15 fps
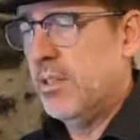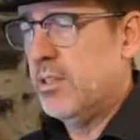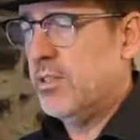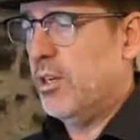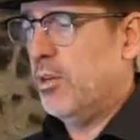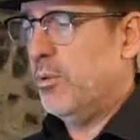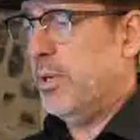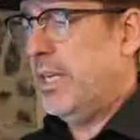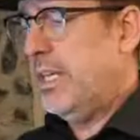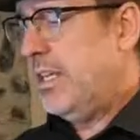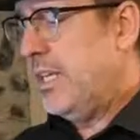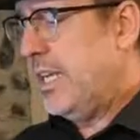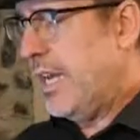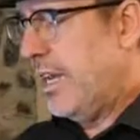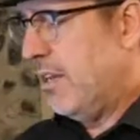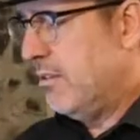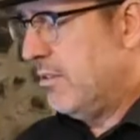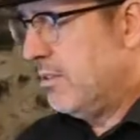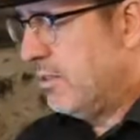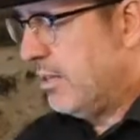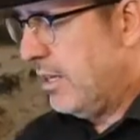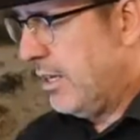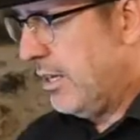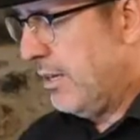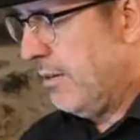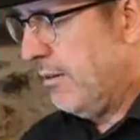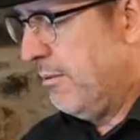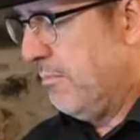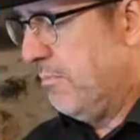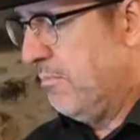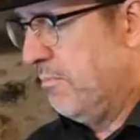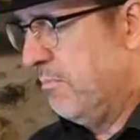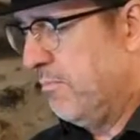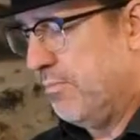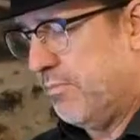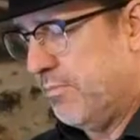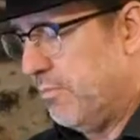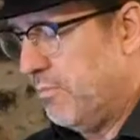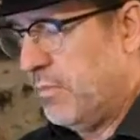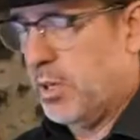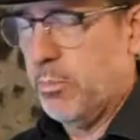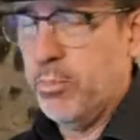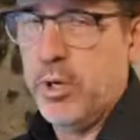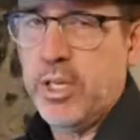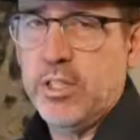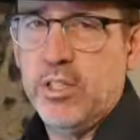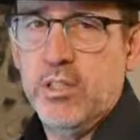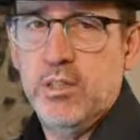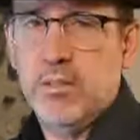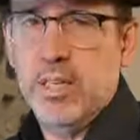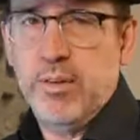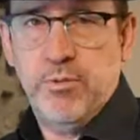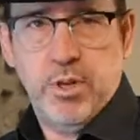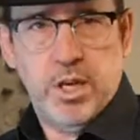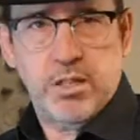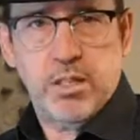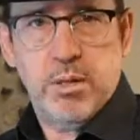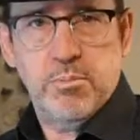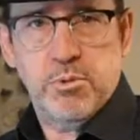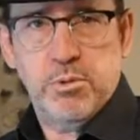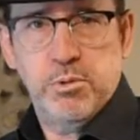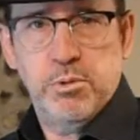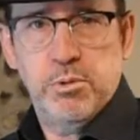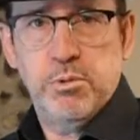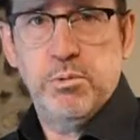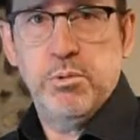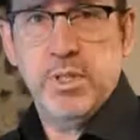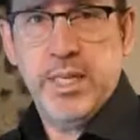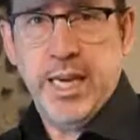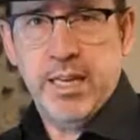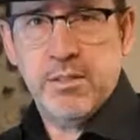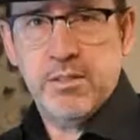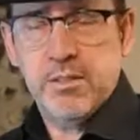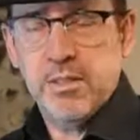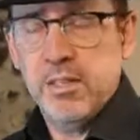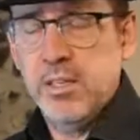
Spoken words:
So in the end, their predictions have not come true yet.